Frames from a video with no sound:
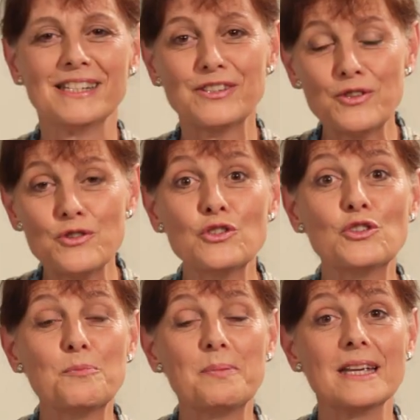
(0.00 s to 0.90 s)
It's a
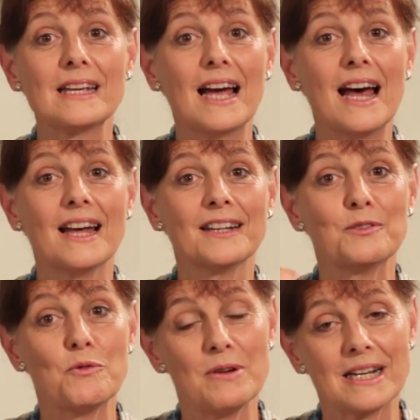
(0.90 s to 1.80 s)
huge topic, and
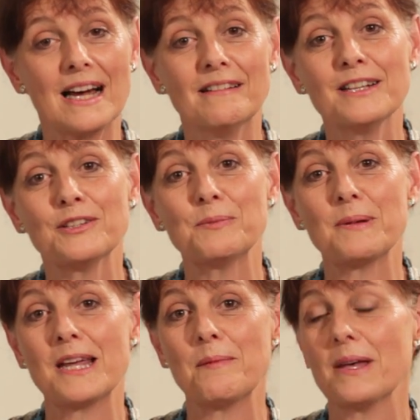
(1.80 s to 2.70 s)
we will carry on
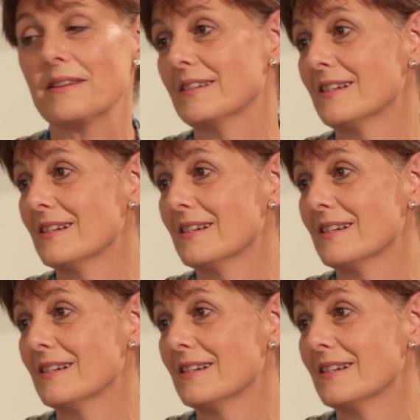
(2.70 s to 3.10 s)
speaking about these